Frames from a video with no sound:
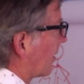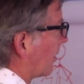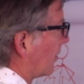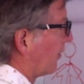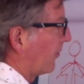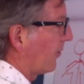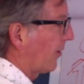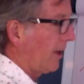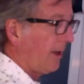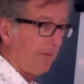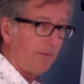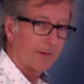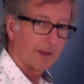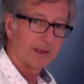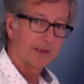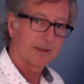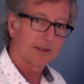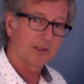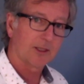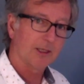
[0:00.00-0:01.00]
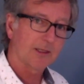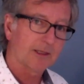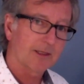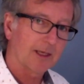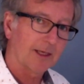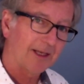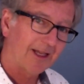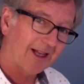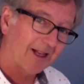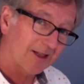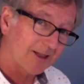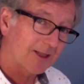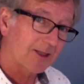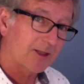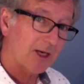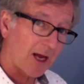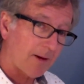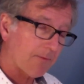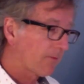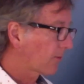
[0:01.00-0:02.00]
You see? It's just a little
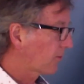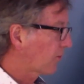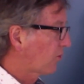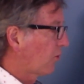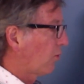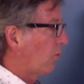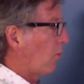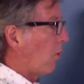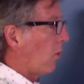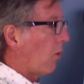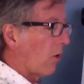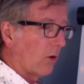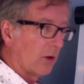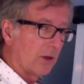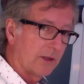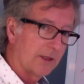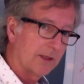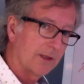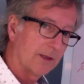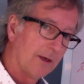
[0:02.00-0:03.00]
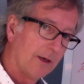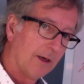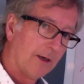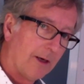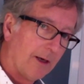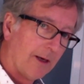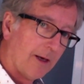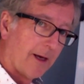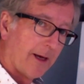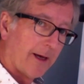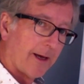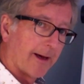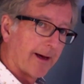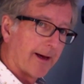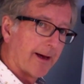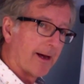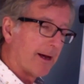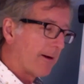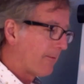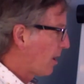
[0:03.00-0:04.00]
step towards
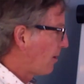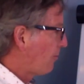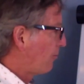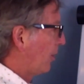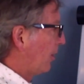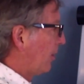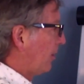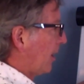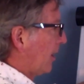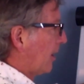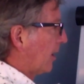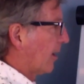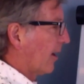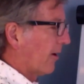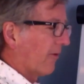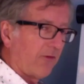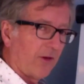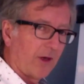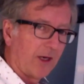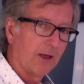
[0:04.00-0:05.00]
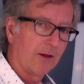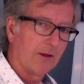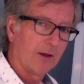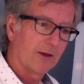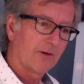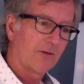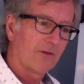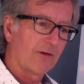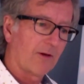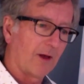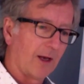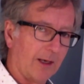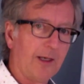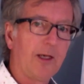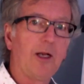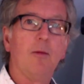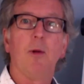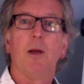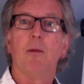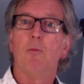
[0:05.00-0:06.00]
building a figure that's a
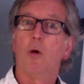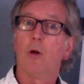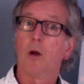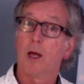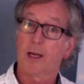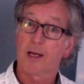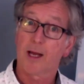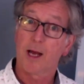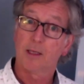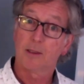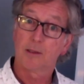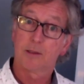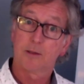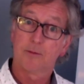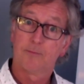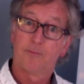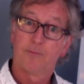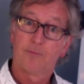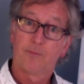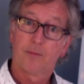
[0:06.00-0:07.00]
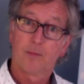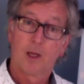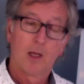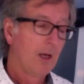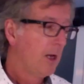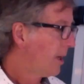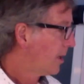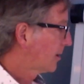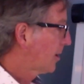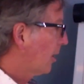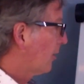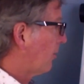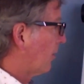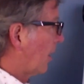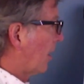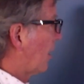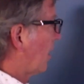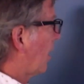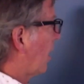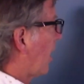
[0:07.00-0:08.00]
little bit more like us. So
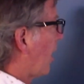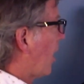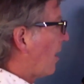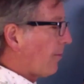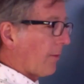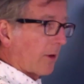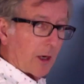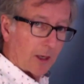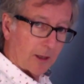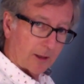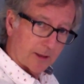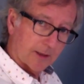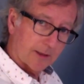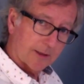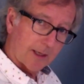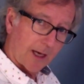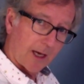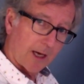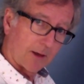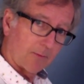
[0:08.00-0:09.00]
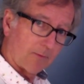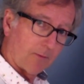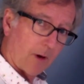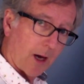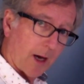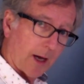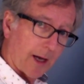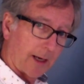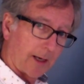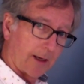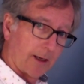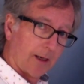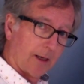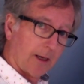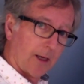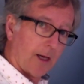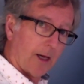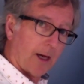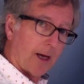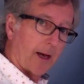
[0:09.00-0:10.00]
I'm going to start my
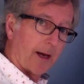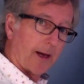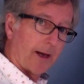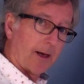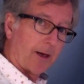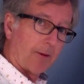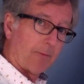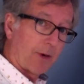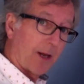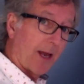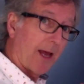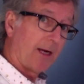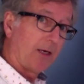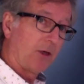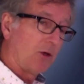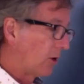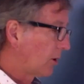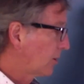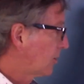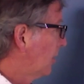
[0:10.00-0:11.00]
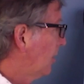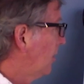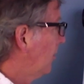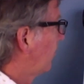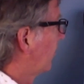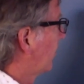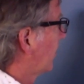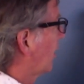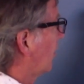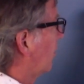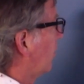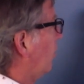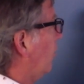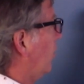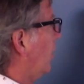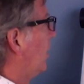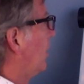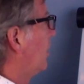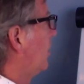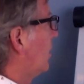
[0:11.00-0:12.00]
plague doctor
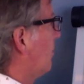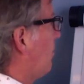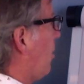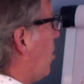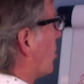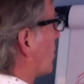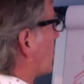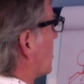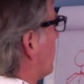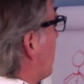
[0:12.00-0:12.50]
with a box